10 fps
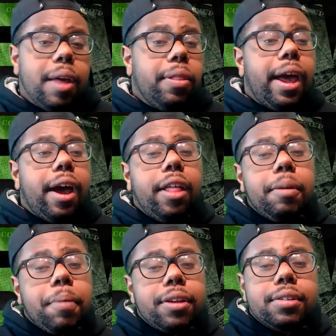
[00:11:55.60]
That other
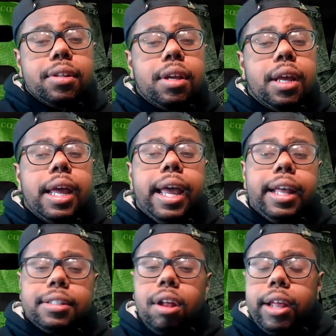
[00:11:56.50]
person
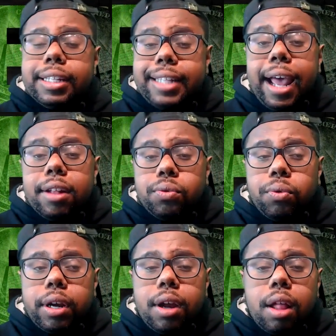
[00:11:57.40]
is down
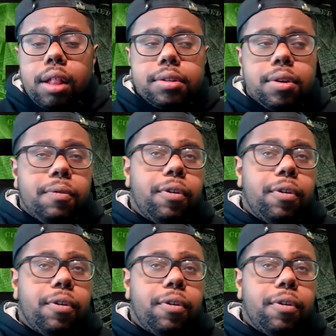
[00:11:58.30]
$20